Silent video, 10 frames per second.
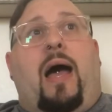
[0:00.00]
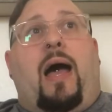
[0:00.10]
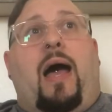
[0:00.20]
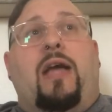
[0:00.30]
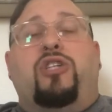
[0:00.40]

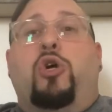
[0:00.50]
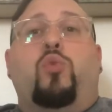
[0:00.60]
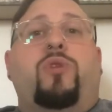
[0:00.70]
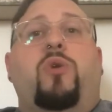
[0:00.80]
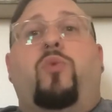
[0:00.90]
I don't
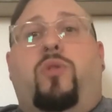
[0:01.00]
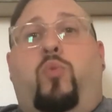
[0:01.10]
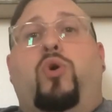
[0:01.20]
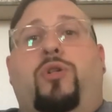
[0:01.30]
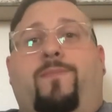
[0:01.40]
knit with
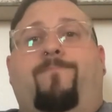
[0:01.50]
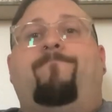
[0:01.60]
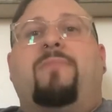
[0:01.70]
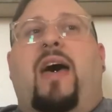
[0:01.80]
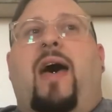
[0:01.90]
wool.
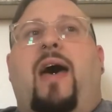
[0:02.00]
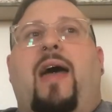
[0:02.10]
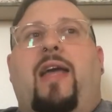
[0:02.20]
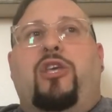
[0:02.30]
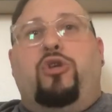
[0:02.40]

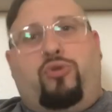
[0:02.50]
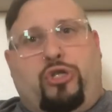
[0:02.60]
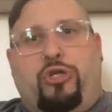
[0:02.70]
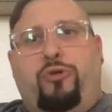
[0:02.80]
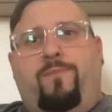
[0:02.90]
I used
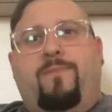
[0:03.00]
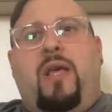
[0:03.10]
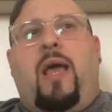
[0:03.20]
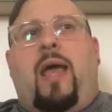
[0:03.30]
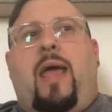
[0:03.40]
to,
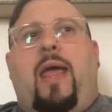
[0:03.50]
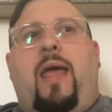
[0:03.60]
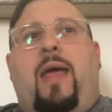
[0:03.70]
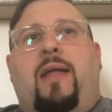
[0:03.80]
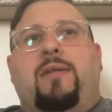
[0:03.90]

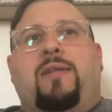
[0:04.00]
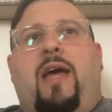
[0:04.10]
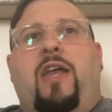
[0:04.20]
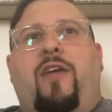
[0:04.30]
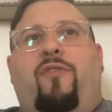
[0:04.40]
and I
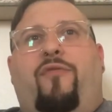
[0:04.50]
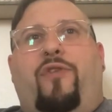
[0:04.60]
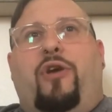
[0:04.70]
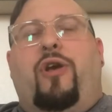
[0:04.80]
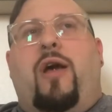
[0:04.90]
never
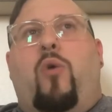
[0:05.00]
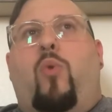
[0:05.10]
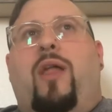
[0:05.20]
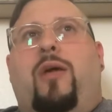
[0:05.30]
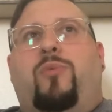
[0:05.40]
figured out
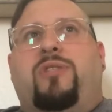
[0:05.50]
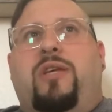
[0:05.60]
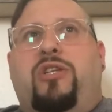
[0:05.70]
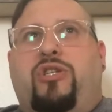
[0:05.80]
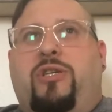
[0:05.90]
while I was
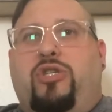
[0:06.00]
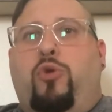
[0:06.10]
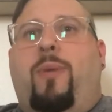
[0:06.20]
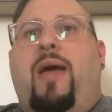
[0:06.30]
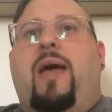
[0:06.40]
itching so
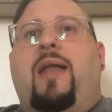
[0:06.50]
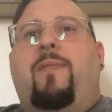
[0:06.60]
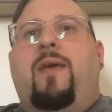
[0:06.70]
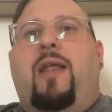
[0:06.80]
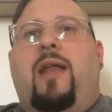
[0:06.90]
bad. And
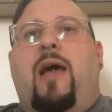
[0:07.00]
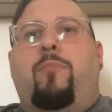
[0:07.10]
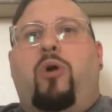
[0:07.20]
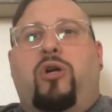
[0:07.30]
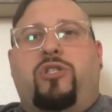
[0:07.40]
then I
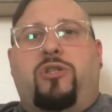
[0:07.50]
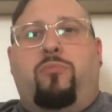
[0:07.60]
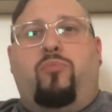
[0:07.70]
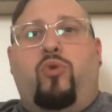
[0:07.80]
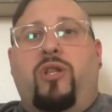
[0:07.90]
bought
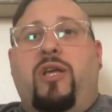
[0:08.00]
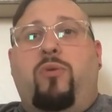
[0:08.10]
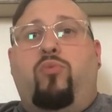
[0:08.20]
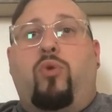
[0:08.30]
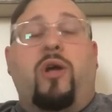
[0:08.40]
some really
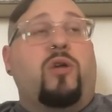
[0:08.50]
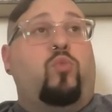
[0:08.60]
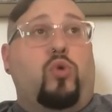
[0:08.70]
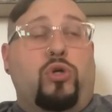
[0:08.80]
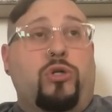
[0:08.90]
rugged
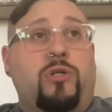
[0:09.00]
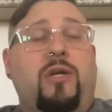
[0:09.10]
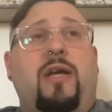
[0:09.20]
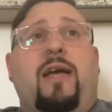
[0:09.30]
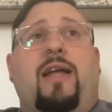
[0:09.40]
wool
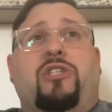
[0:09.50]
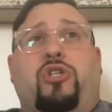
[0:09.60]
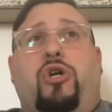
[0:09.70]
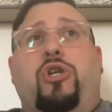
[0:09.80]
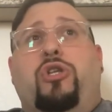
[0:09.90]
and started